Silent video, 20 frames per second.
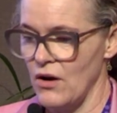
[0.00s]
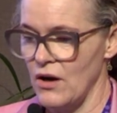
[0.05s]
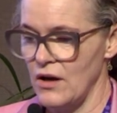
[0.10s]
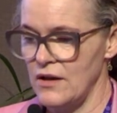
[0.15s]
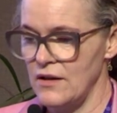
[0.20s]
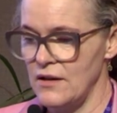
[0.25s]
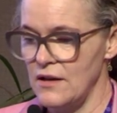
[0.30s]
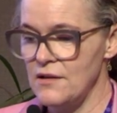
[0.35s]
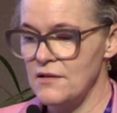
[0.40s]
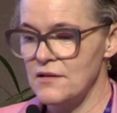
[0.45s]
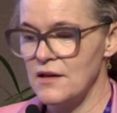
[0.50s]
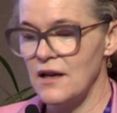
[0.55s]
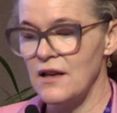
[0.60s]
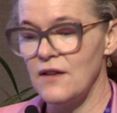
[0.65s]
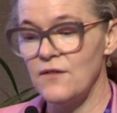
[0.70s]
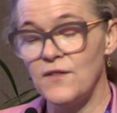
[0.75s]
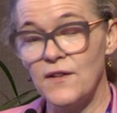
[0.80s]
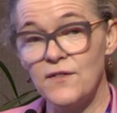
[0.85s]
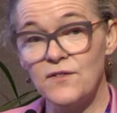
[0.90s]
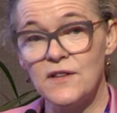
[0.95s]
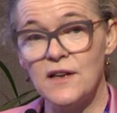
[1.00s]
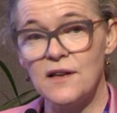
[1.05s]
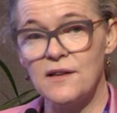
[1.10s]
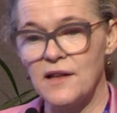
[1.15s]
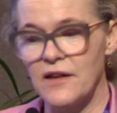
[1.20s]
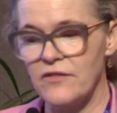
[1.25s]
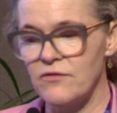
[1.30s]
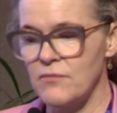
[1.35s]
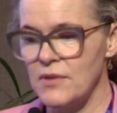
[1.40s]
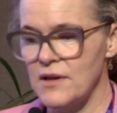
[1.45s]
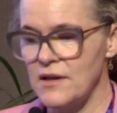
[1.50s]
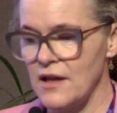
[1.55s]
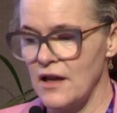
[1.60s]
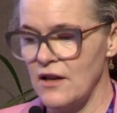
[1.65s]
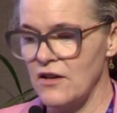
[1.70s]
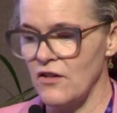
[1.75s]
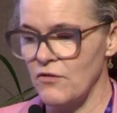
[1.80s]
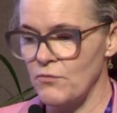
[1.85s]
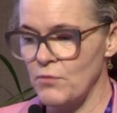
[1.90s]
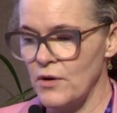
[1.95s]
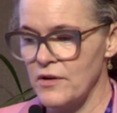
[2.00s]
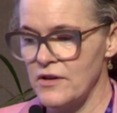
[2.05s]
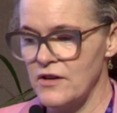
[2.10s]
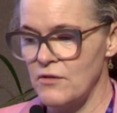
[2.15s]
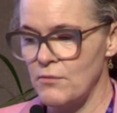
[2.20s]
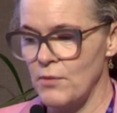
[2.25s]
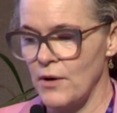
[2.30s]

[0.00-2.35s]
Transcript: in this study, 57% of positive